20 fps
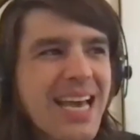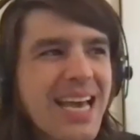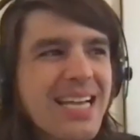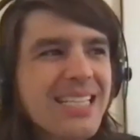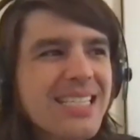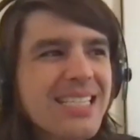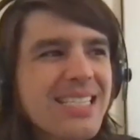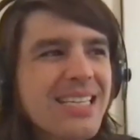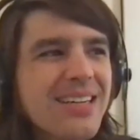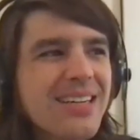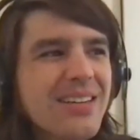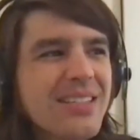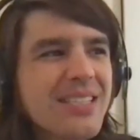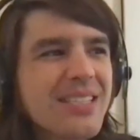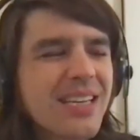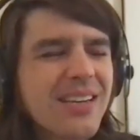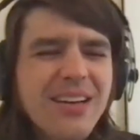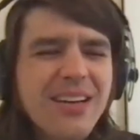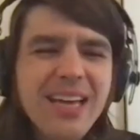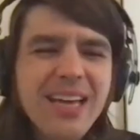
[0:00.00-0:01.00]
And so I
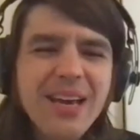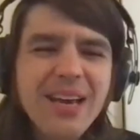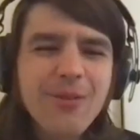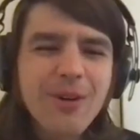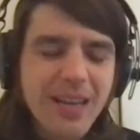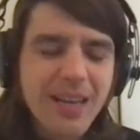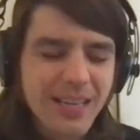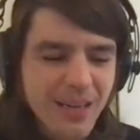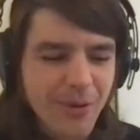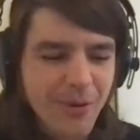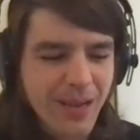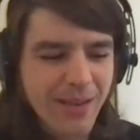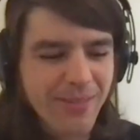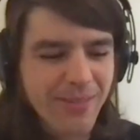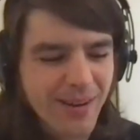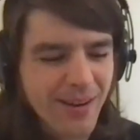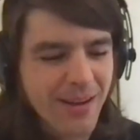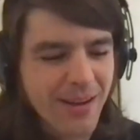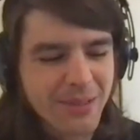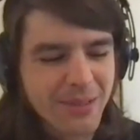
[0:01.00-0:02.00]
was like, okay, well, I know we have
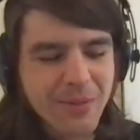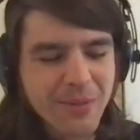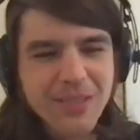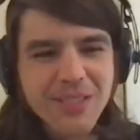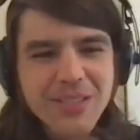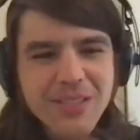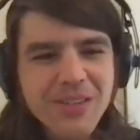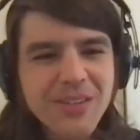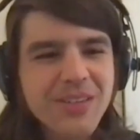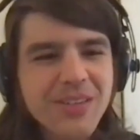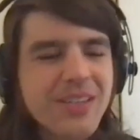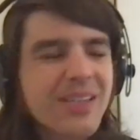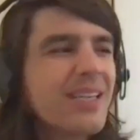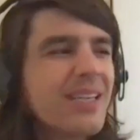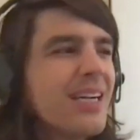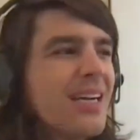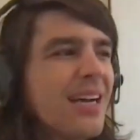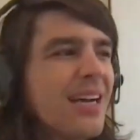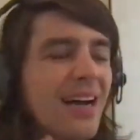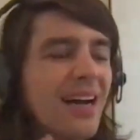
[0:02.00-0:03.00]
a comic book
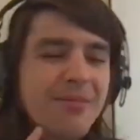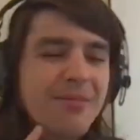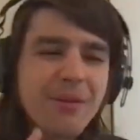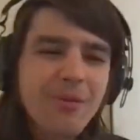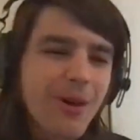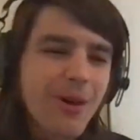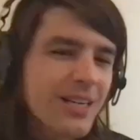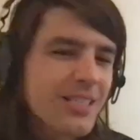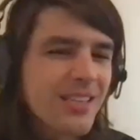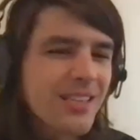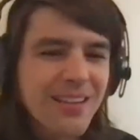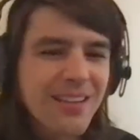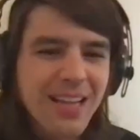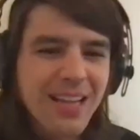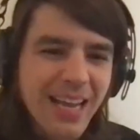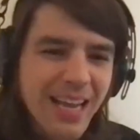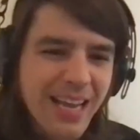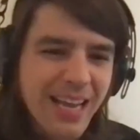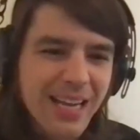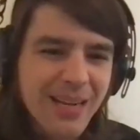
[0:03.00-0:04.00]
store. I've been watching a
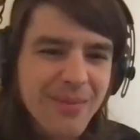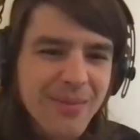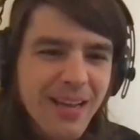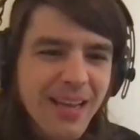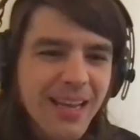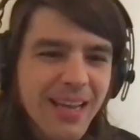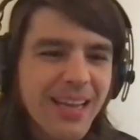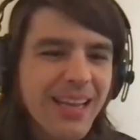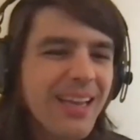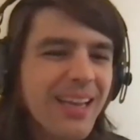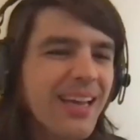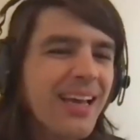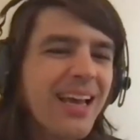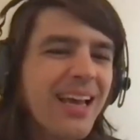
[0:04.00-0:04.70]
lot of anime.